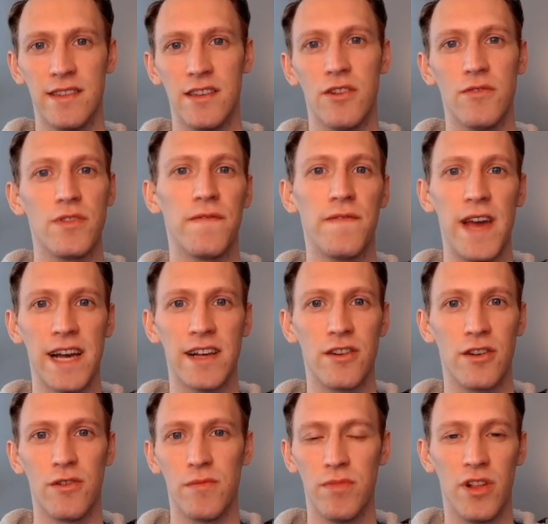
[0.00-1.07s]
de
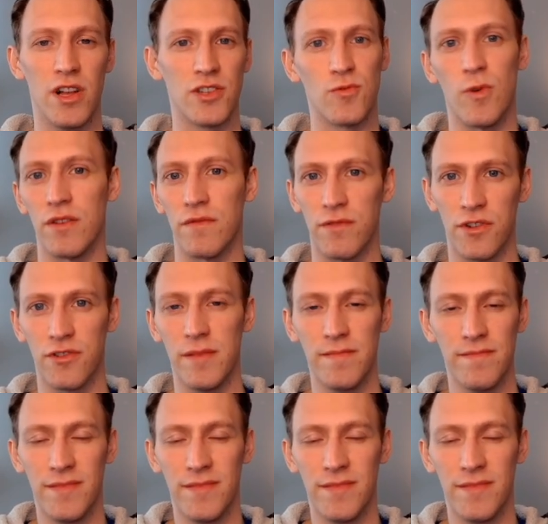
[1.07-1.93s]
facto +1 for Trump.